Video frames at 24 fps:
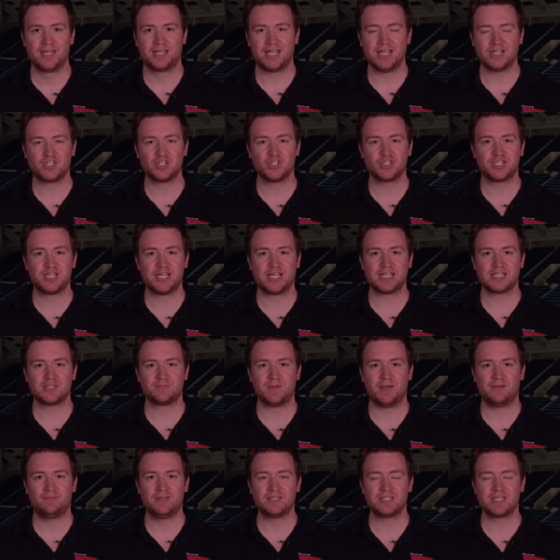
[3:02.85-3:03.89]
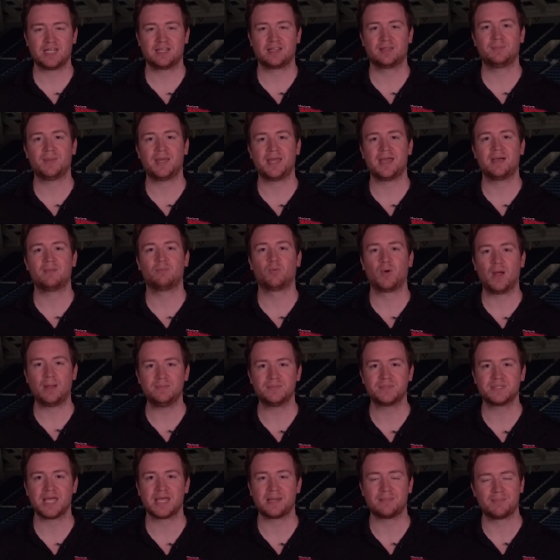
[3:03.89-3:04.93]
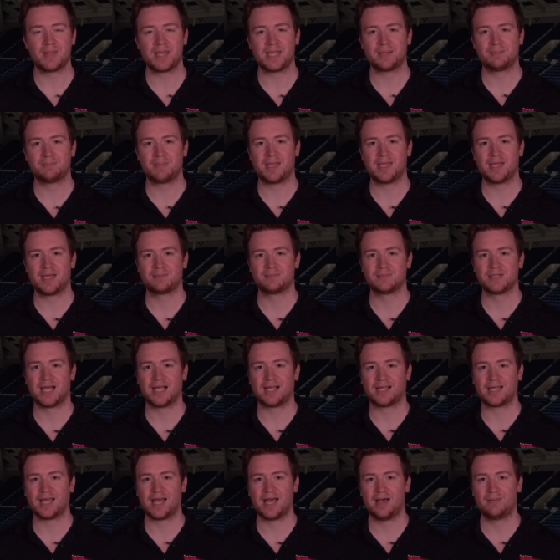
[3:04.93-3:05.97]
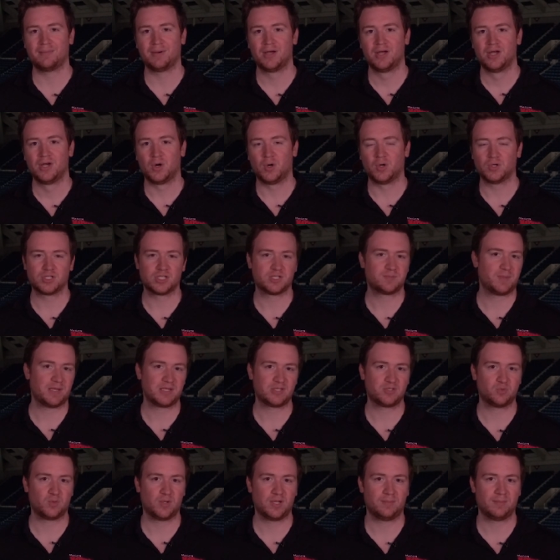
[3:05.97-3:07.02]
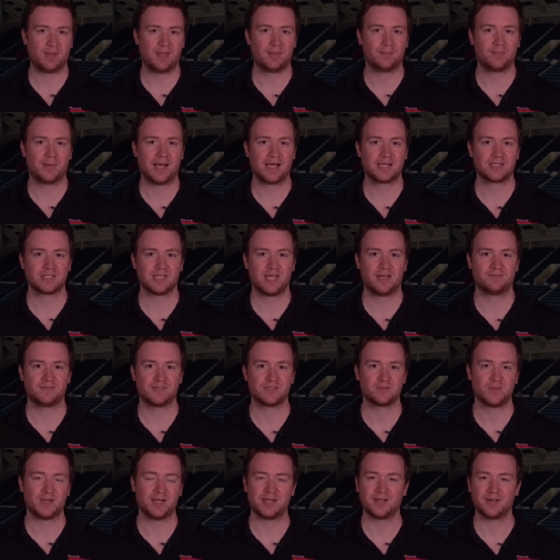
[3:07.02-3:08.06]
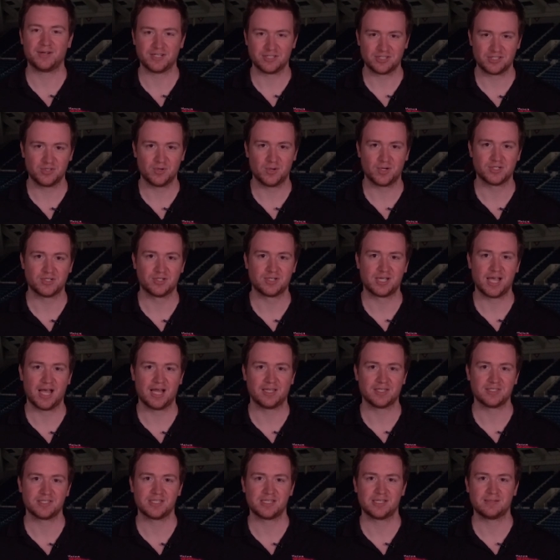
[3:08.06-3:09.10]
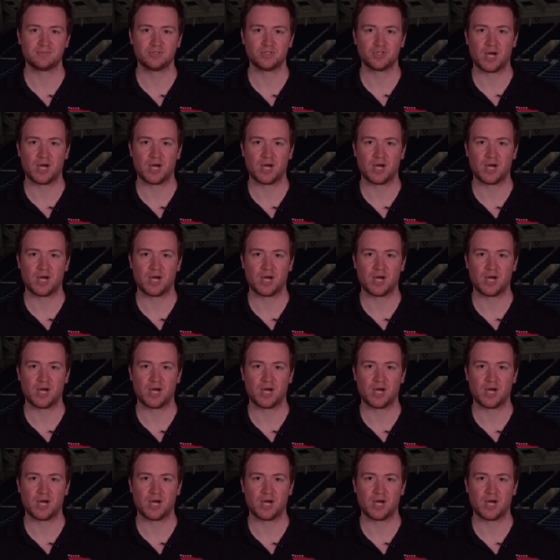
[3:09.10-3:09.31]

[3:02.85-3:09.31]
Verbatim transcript: Get your tickets by visiting the Mayhem website, Macon Mayhem dot com, or just by swinging by the box office right here at two hundred Coliseum